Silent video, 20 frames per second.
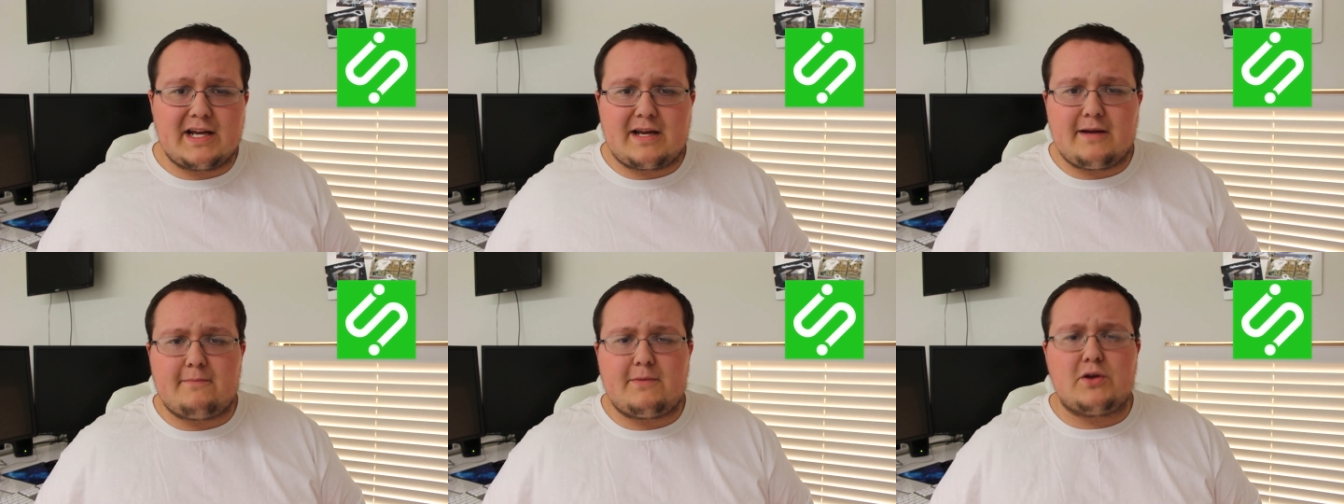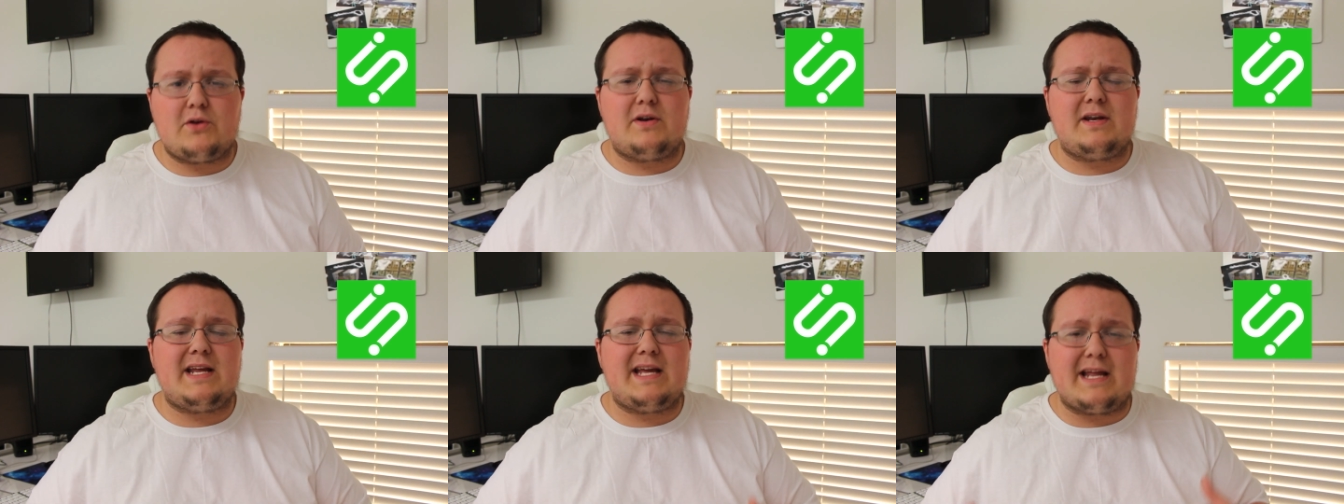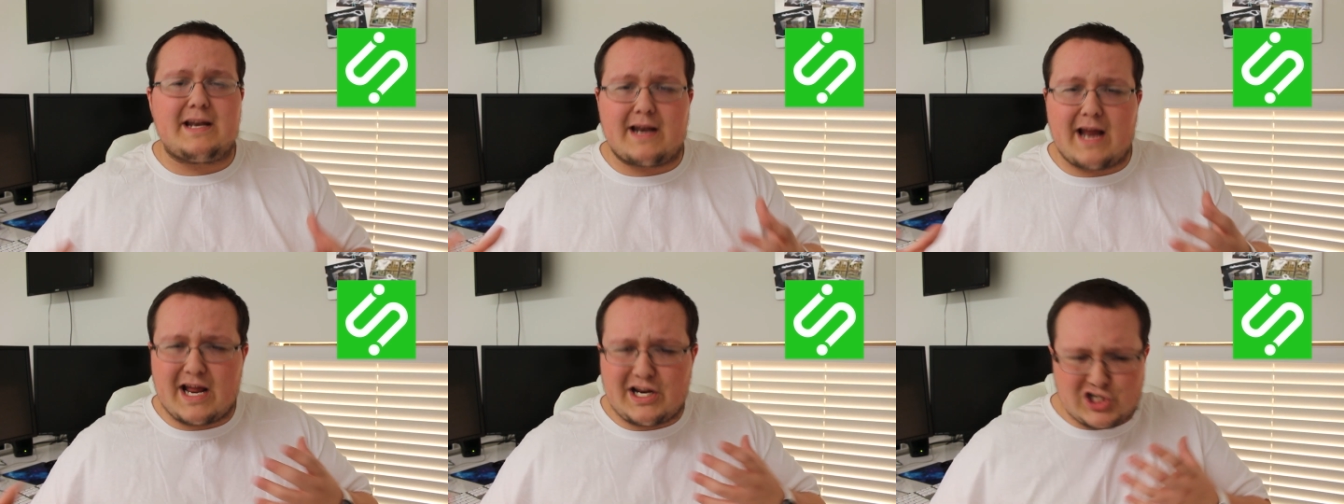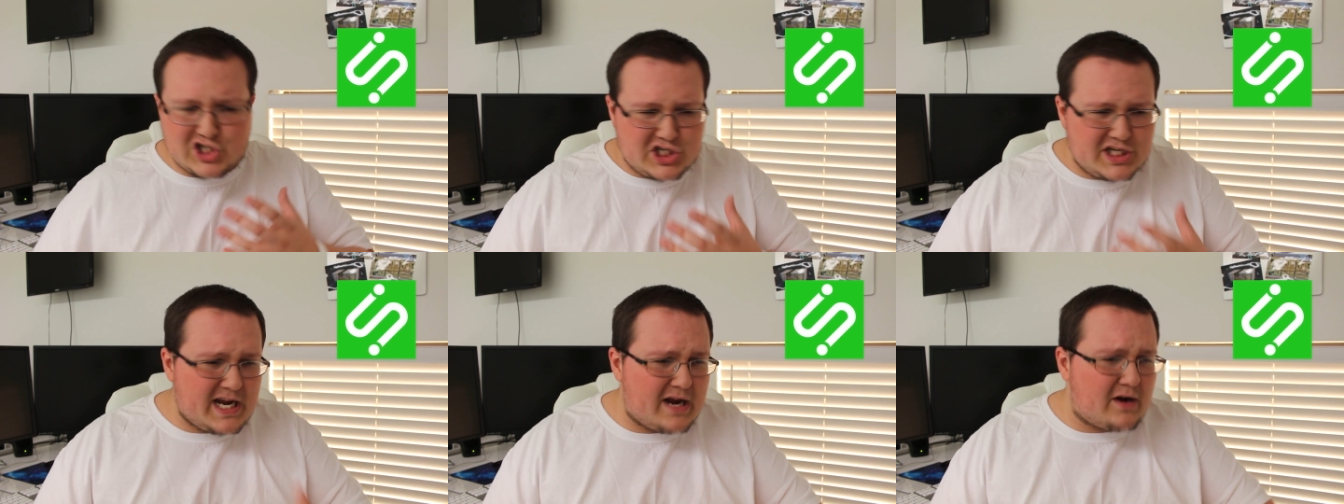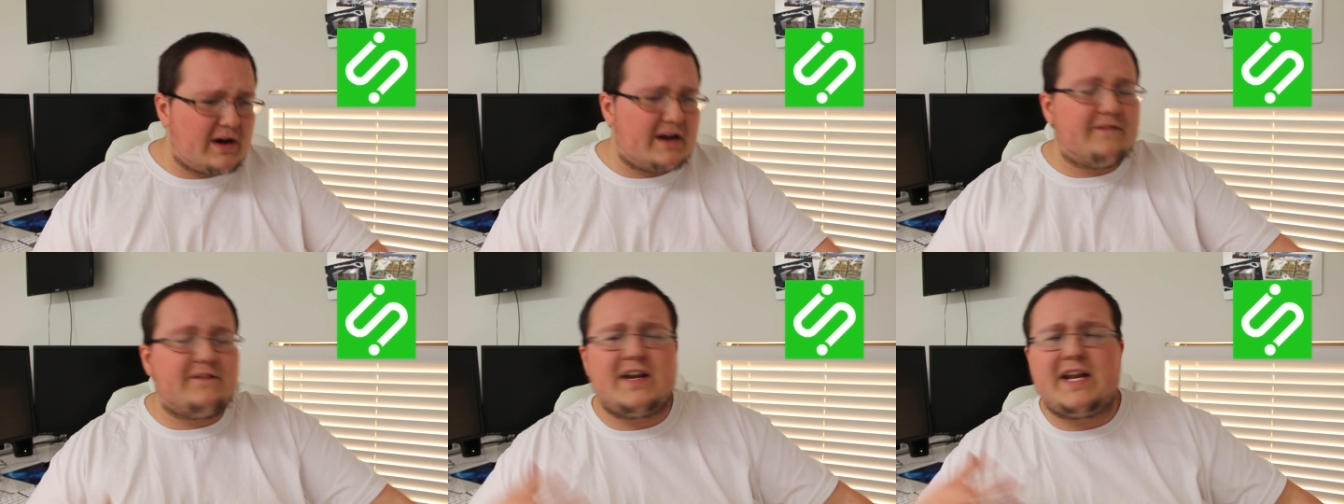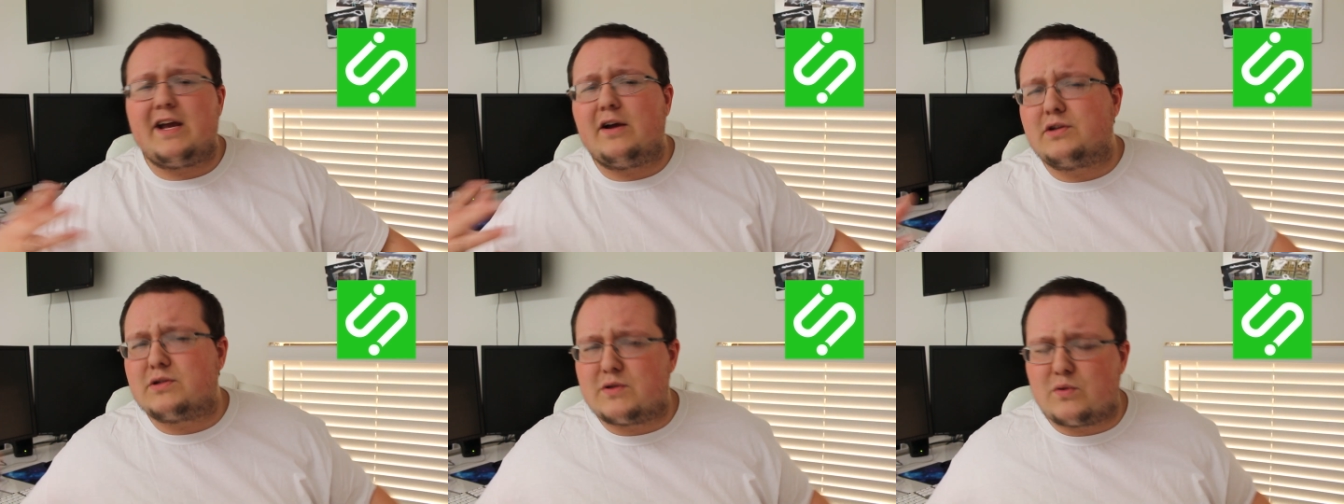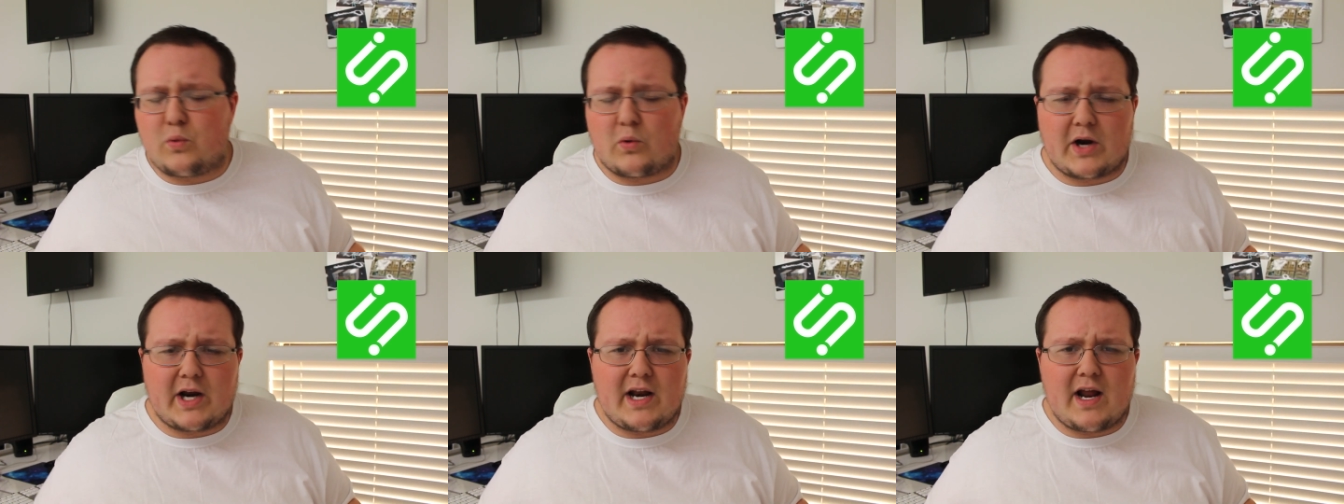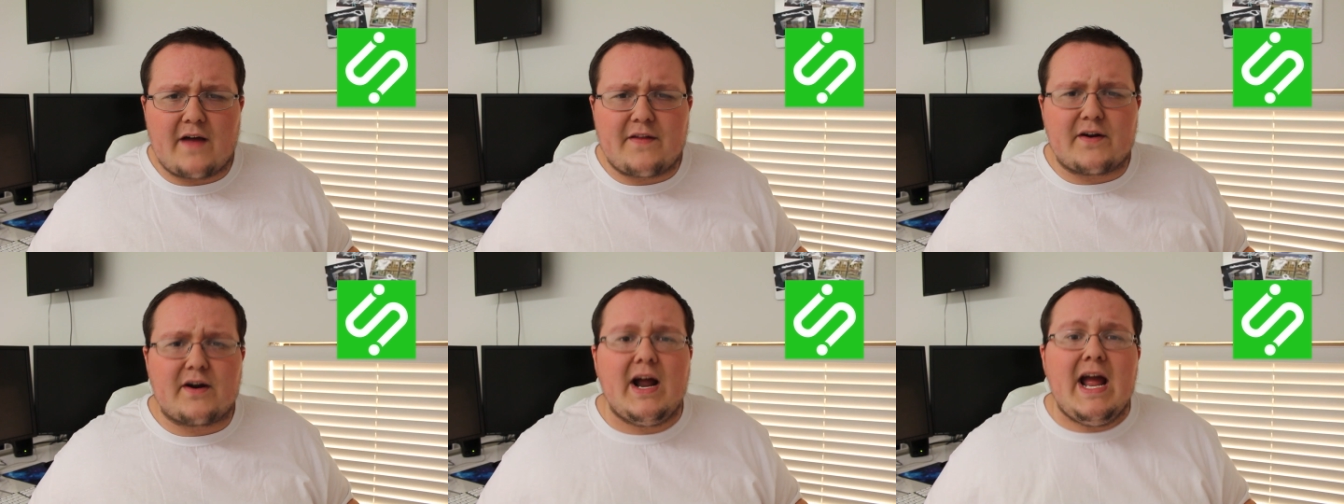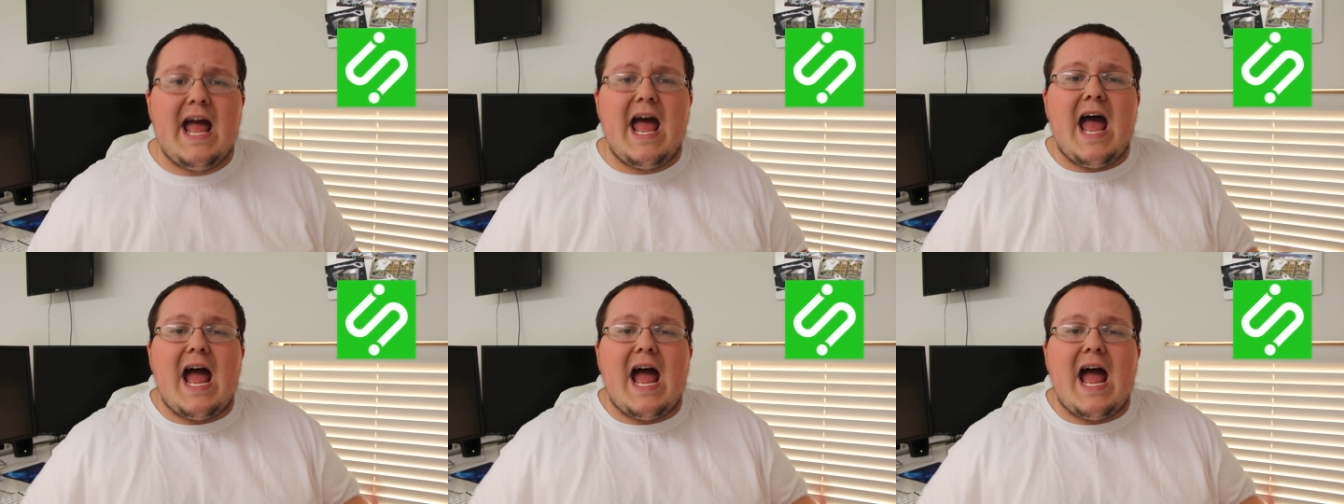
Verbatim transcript: a community and sharing videos with one another